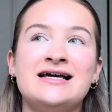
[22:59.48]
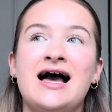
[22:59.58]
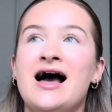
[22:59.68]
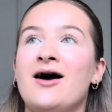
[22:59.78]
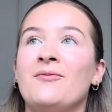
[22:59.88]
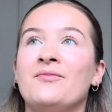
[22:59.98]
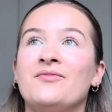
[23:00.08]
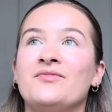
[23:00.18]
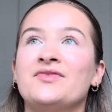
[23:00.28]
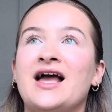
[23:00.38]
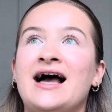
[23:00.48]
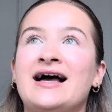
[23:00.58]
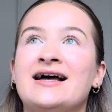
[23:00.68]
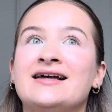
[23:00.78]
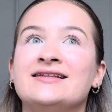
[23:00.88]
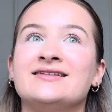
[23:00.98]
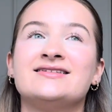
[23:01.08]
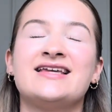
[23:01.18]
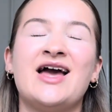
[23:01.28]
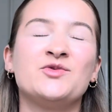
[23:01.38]
and
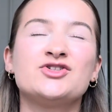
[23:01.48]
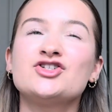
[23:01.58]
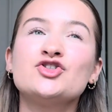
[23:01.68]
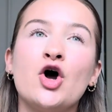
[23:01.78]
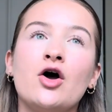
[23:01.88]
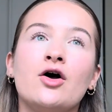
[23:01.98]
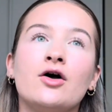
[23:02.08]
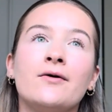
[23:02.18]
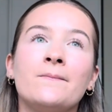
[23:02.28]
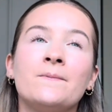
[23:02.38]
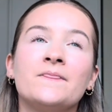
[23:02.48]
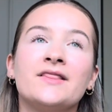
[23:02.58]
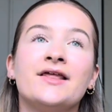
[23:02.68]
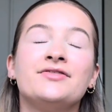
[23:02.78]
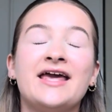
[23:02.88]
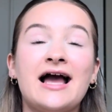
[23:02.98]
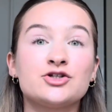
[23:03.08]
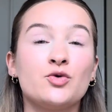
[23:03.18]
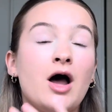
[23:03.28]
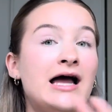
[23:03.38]
yeah, it was just not, the
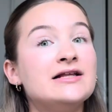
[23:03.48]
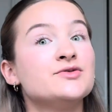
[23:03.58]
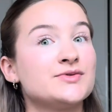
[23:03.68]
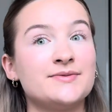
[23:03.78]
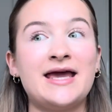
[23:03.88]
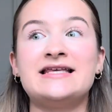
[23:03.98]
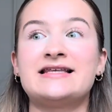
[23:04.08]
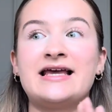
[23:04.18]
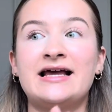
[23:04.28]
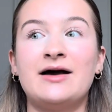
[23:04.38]
actual island was amazing